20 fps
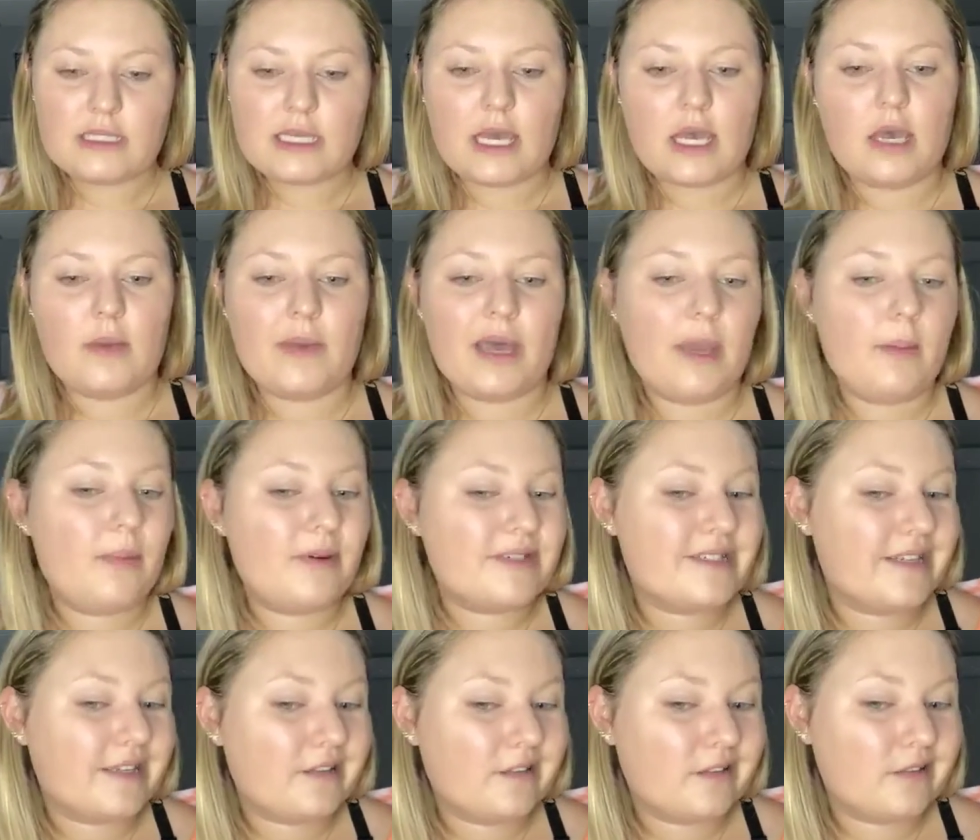I
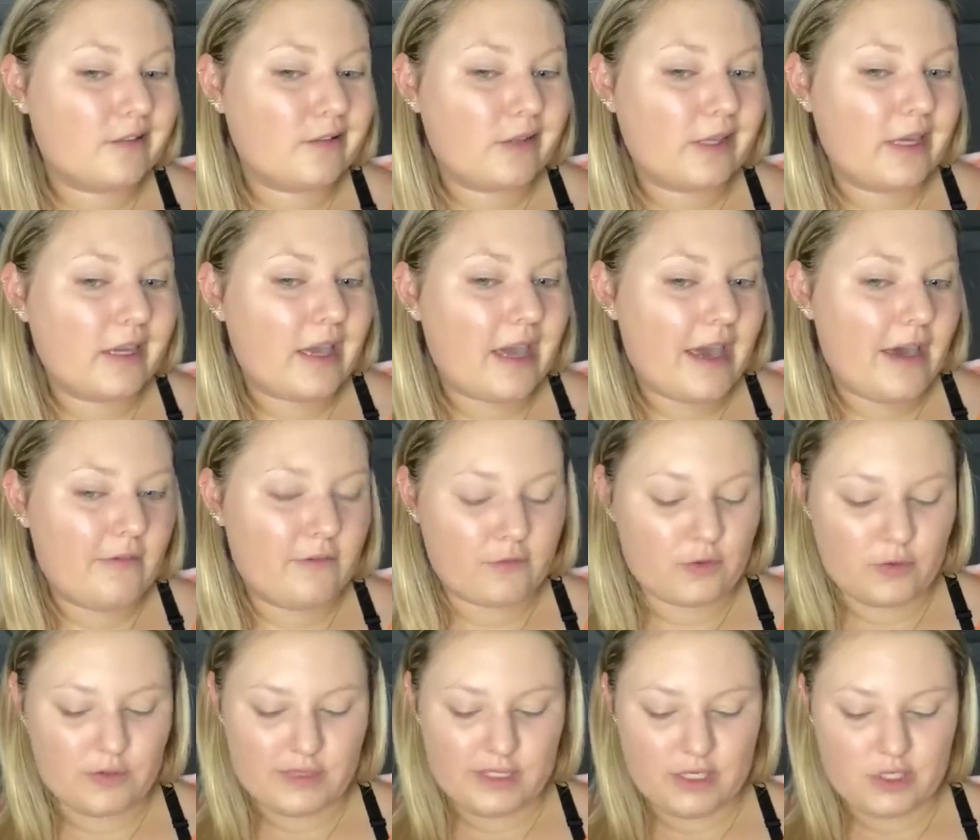particularly have
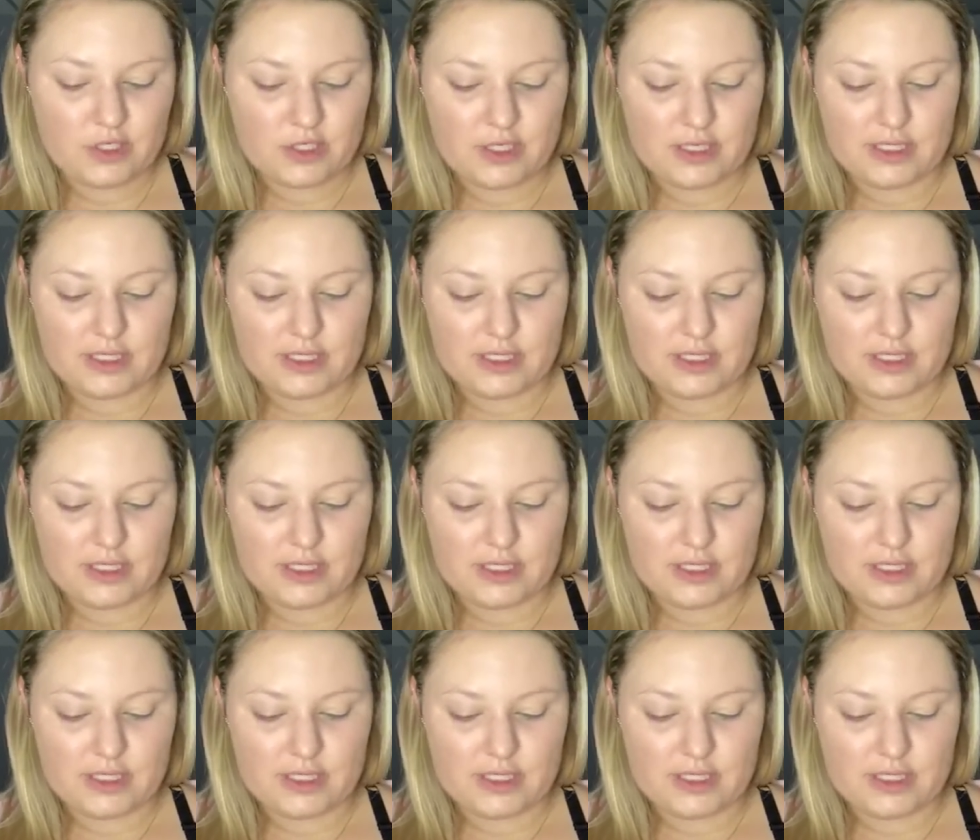rosacea,